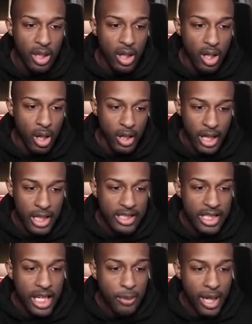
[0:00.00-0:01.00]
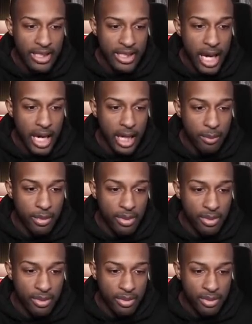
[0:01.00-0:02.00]
Oh yeah, this is anybody's game.
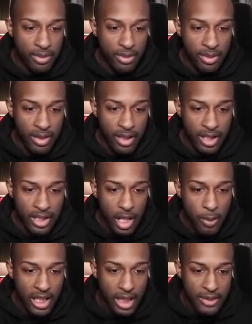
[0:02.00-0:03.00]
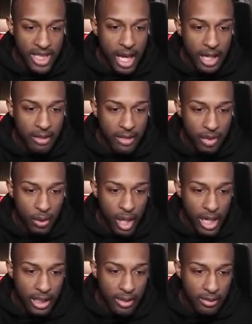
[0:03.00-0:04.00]
Because everybody keep dying left and
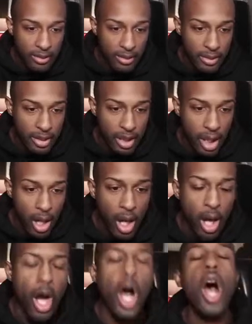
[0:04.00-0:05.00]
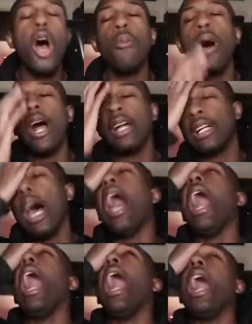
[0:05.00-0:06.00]
right. Oh my
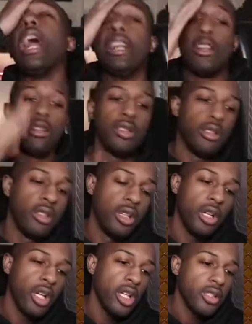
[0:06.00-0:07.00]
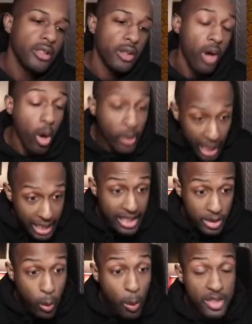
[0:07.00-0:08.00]
god! Okay, this
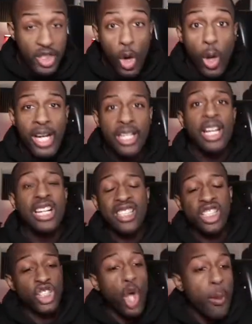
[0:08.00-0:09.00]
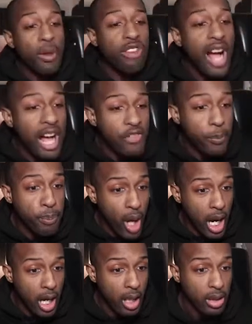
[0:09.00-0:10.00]
is what we're doing! The stupid lava,
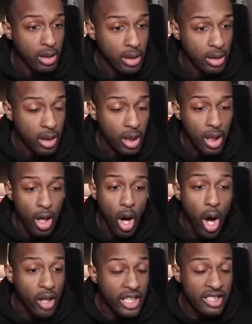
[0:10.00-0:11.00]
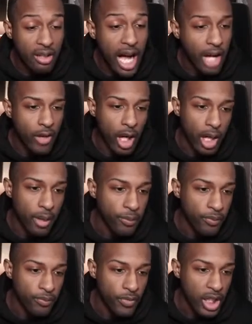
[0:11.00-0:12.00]
bruh! All this lava!
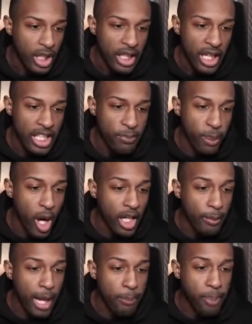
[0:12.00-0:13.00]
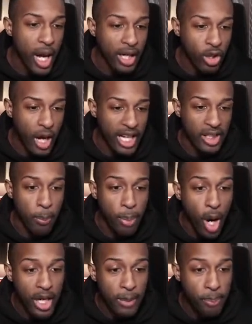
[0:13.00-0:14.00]
It's burning my butt crack, the
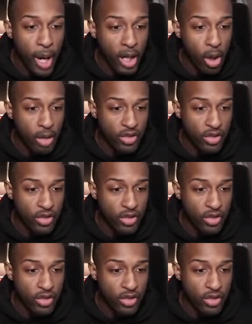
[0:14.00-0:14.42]
burning butthole of